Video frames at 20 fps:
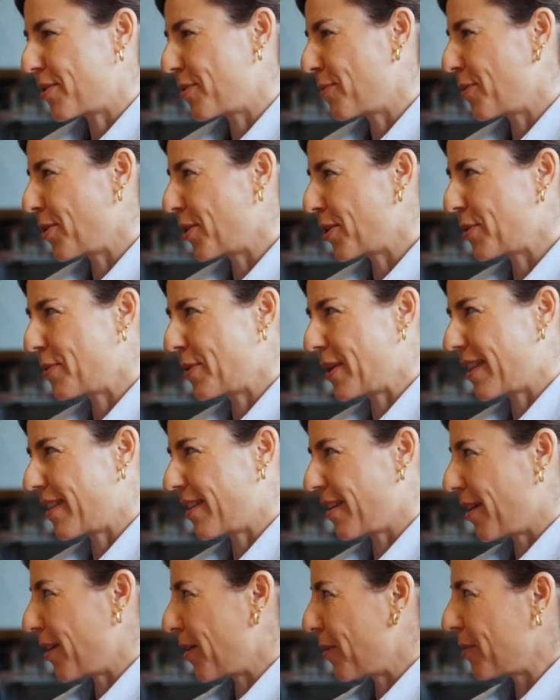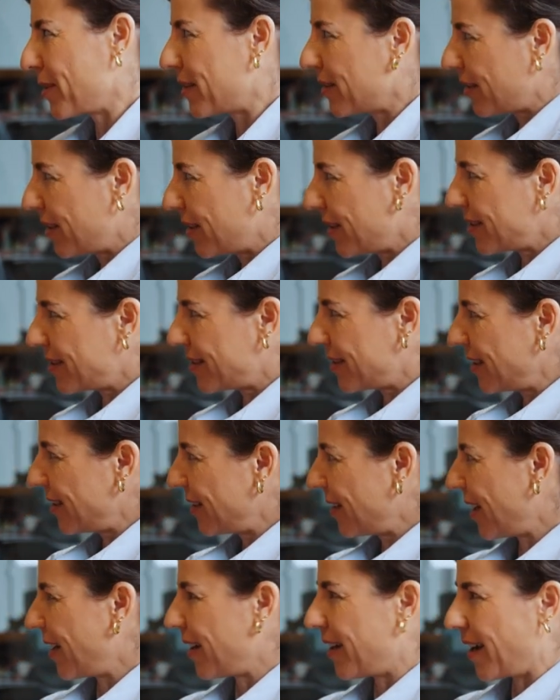work with
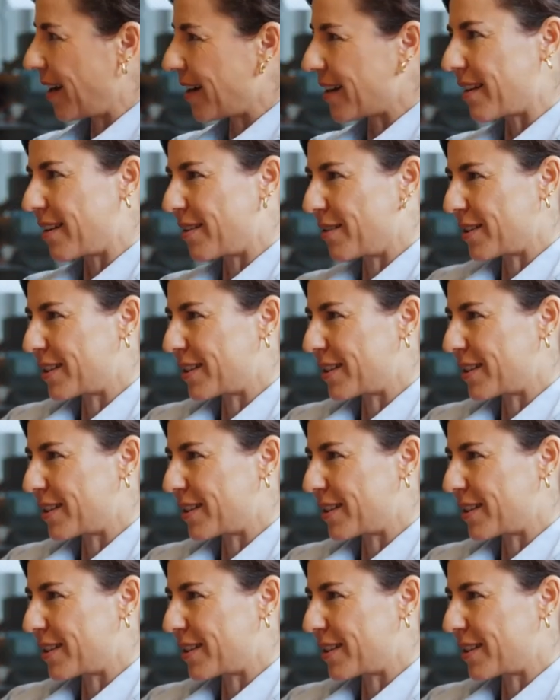Christine Lagarde